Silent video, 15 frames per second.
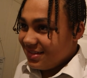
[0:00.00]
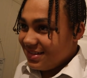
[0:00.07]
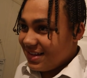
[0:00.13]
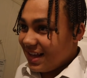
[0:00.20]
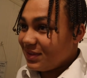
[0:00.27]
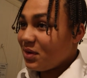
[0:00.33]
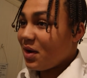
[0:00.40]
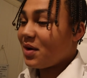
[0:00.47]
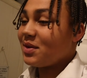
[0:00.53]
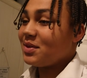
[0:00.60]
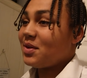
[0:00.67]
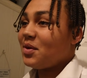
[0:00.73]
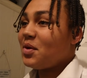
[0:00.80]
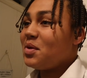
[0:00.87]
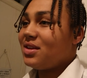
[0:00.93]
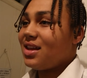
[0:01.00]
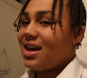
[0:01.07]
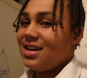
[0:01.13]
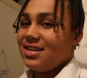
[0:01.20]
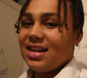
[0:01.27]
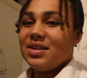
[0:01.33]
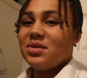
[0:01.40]
That's what I got told,
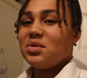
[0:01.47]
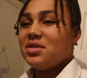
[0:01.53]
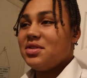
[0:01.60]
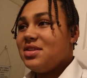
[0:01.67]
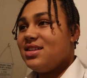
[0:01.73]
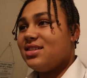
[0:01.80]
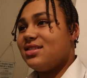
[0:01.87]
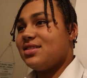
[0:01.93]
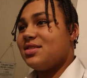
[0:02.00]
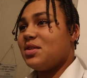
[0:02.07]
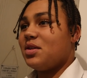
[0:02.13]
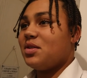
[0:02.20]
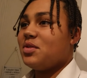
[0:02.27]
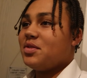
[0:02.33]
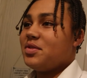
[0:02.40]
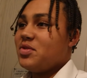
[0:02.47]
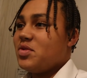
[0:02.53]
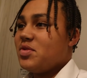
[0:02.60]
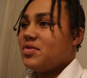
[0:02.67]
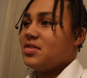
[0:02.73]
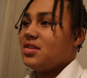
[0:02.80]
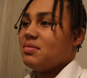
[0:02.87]
that that's what you need to start off
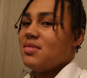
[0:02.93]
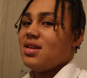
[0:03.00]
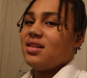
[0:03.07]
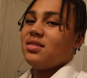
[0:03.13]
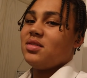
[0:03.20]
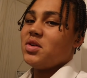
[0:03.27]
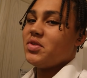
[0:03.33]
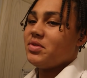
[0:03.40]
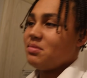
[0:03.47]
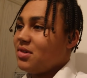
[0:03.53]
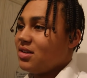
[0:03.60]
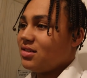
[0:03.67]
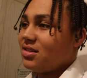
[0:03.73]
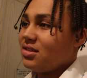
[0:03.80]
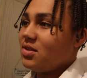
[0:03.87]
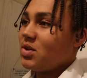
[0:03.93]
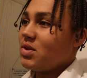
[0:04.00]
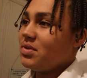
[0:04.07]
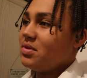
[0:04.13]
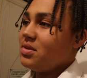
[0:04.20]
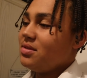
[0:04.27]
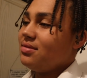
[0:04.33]
with to make a clothing brand to start
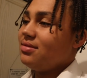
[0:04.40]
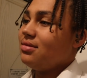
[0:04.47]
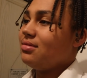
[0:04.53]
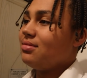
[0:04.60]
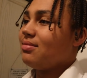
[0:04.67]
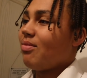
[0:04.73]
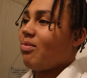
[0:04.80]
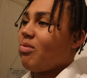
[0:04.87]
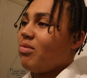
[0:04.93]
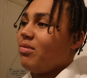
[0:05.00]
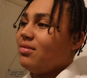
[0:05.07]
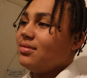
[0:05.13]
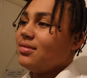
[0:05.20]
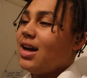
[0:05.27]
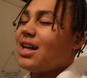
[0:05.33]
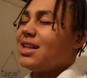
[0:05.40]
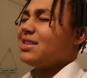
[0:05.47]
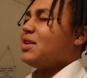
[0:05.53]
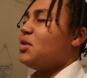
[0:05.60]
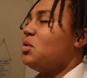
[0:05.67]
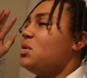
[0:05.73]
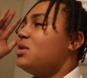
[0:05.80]
off with.
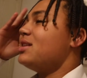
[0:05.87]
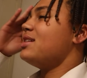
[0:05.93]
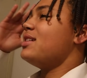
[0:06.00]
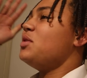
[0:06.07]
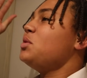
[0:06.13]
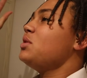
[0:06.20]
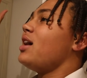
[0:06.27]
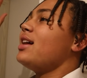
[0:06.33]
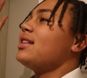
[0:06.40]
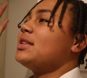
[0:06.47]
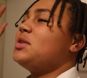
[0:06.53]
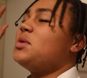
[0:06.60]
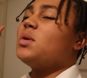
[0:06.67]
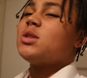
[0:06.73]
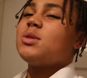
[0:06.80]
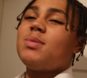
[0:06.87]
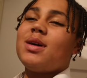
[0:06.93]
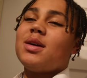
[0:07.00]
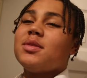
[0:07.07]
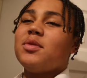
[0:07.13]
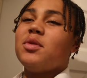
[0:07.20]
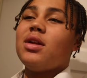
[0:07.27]
And all the
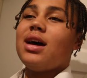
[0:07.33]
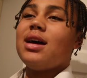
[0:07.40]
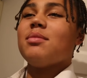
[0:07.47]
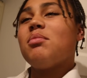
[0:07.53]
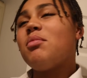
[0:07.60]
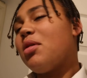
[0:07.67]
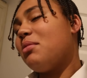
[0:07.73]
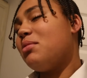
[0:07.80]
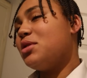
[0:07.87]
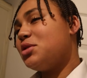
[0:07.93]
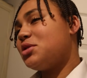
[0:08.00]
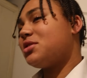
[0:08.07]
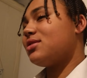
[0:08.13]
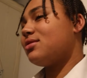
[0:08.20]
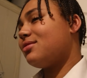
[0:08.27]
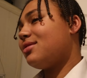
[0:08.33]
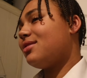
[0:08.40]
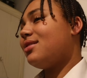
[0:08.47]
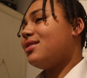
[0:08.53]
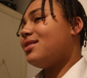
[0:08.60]
£200 for like promotion.